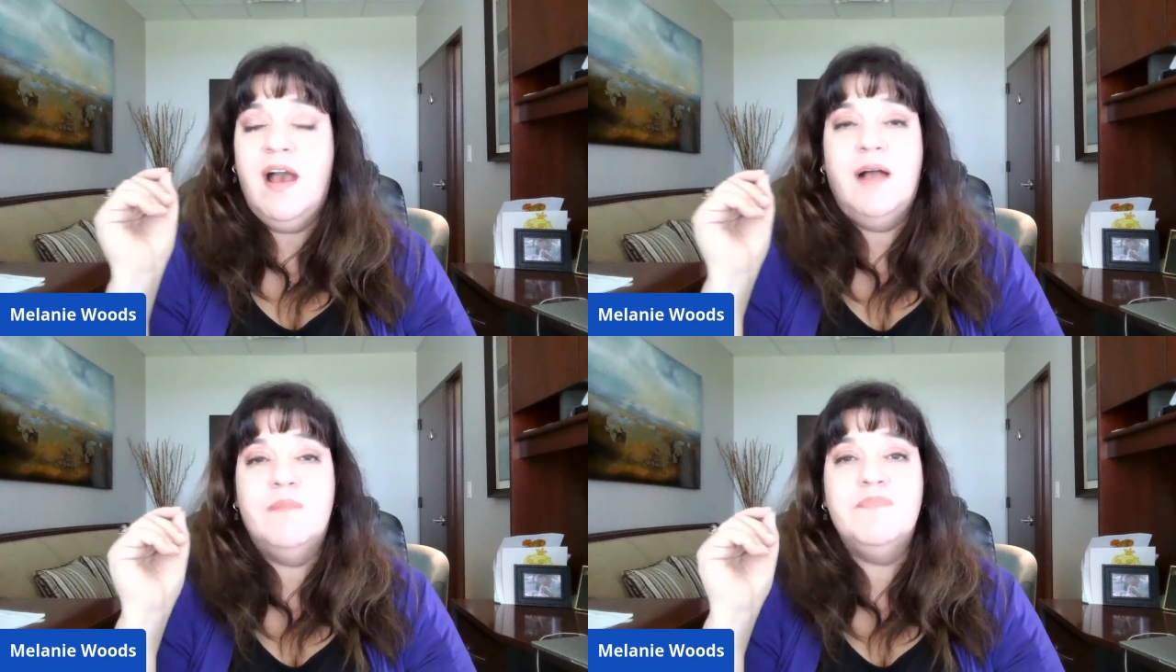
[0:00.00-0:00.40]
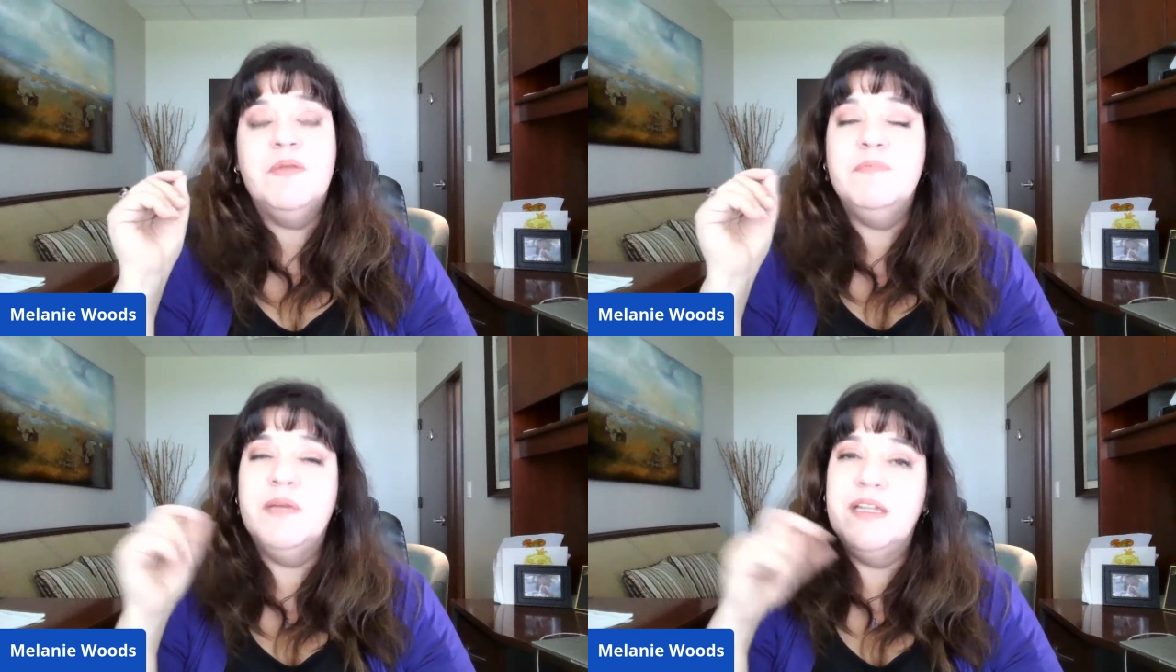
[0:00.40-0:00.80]
Um,
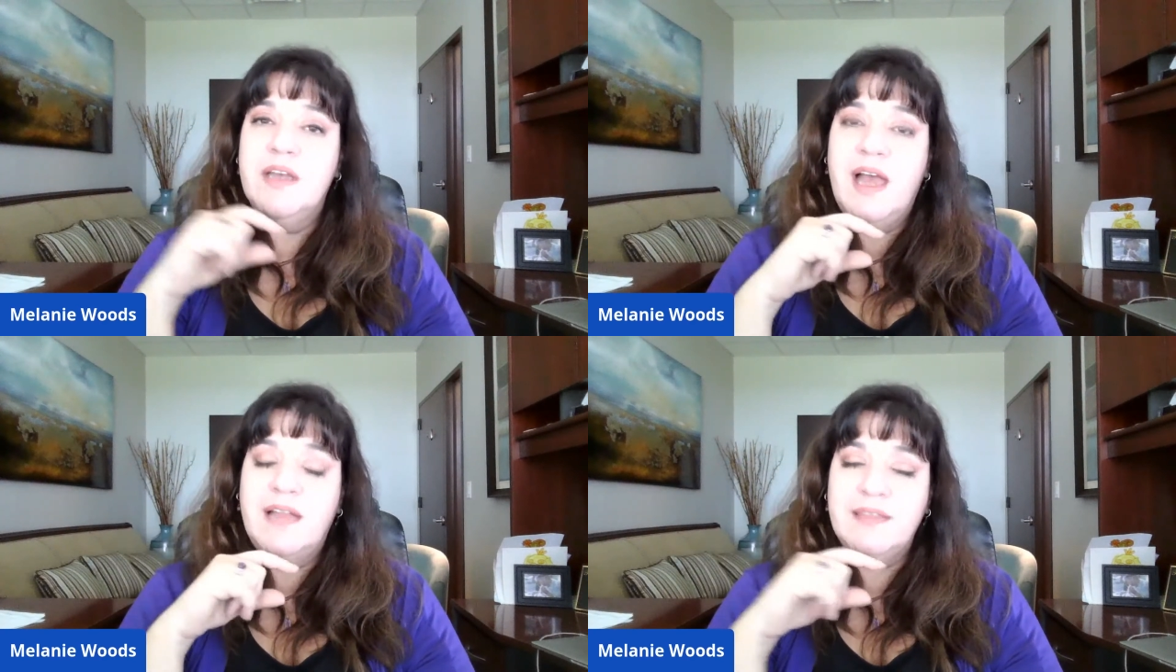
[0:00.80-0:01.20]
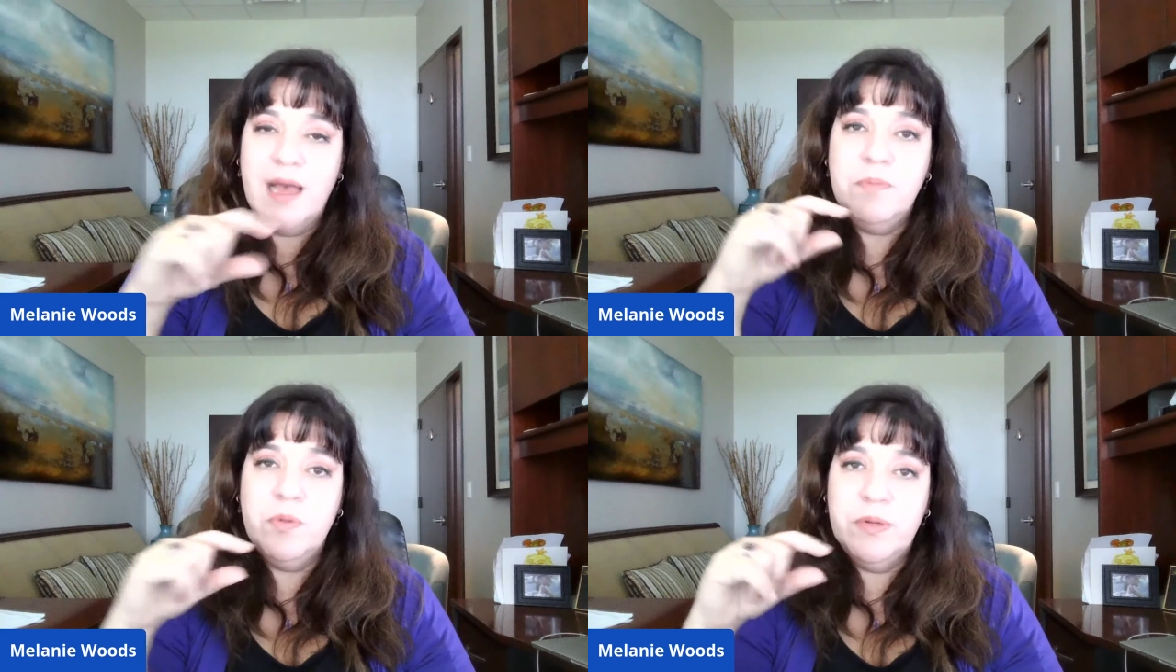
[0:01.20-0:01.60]
but at
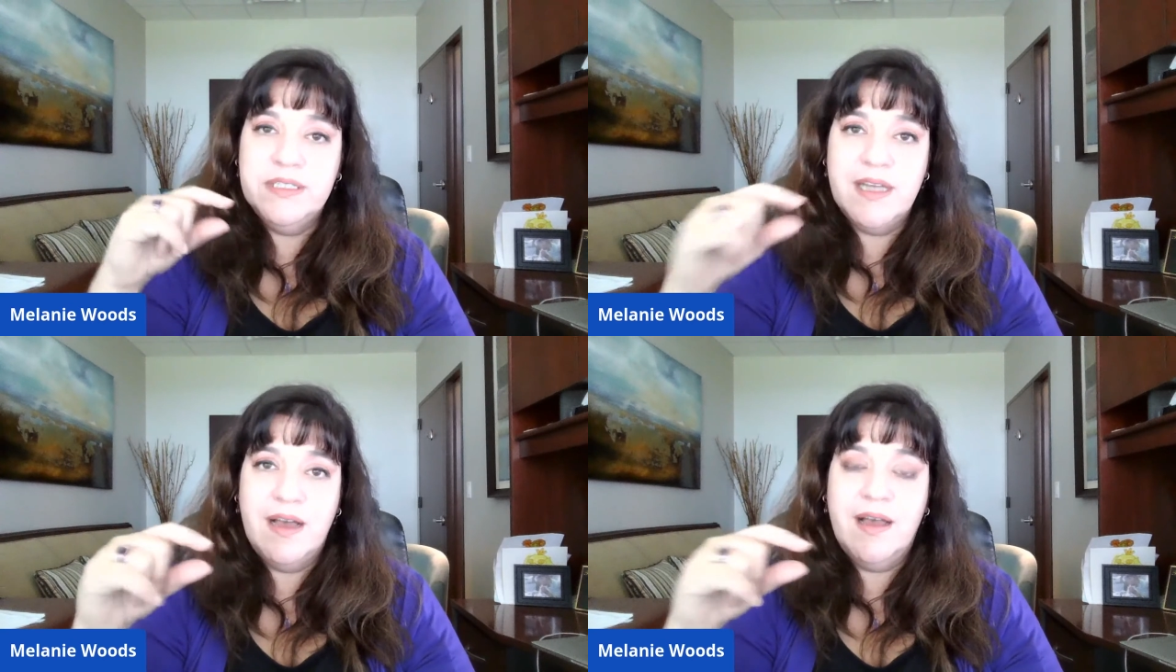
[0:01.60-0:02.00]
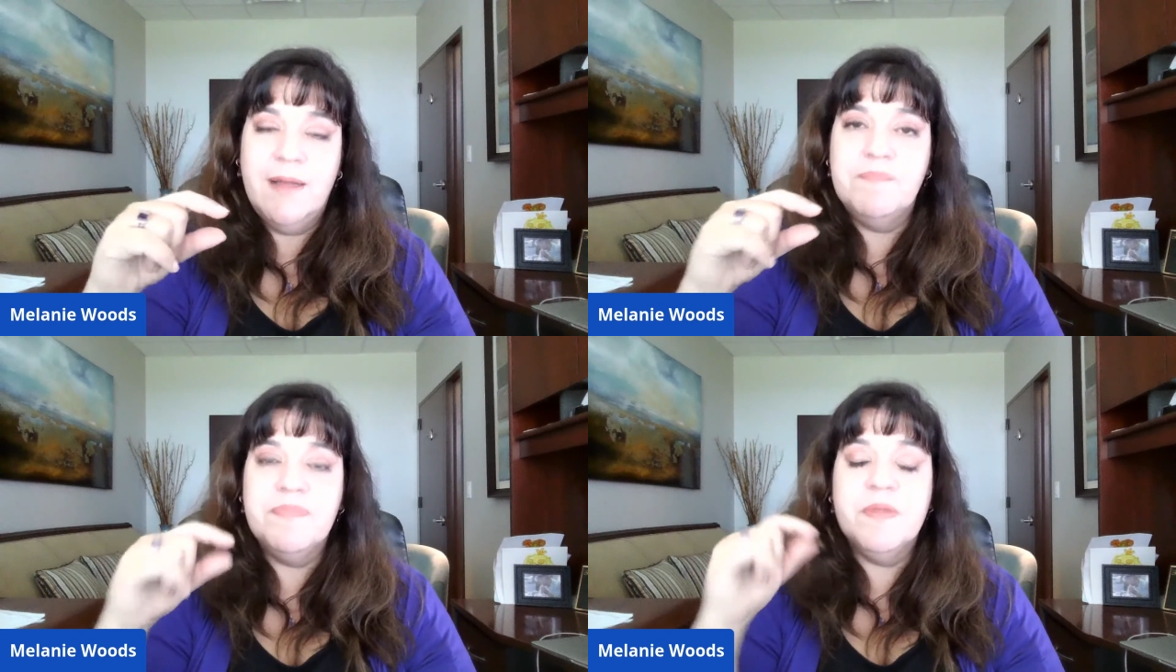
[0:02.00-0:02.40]
that point in time,